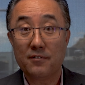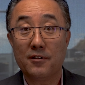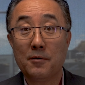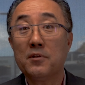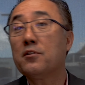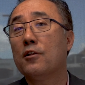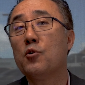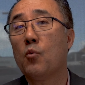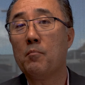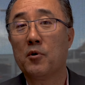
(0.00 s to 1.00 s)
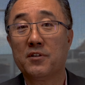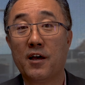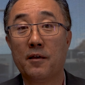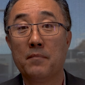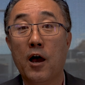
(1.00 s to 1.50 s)
Let me tell you one more
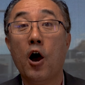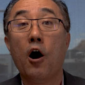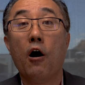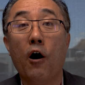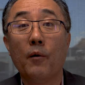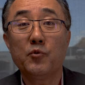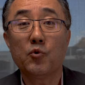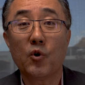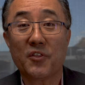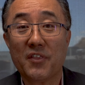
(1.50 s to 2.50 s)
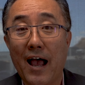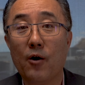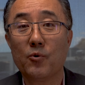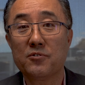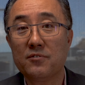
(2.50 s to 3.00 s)
time, up to
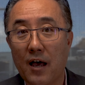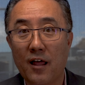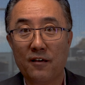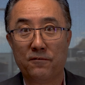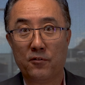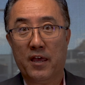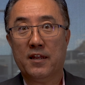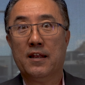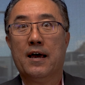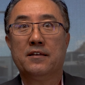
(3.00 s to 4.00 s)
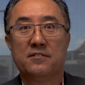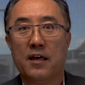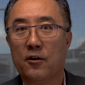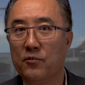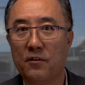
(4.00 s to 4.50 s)
$1,000 for any lights
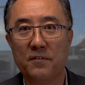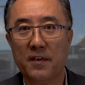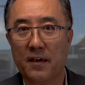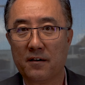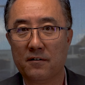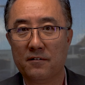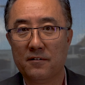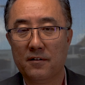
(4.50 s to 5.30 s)
that are on the vehicle.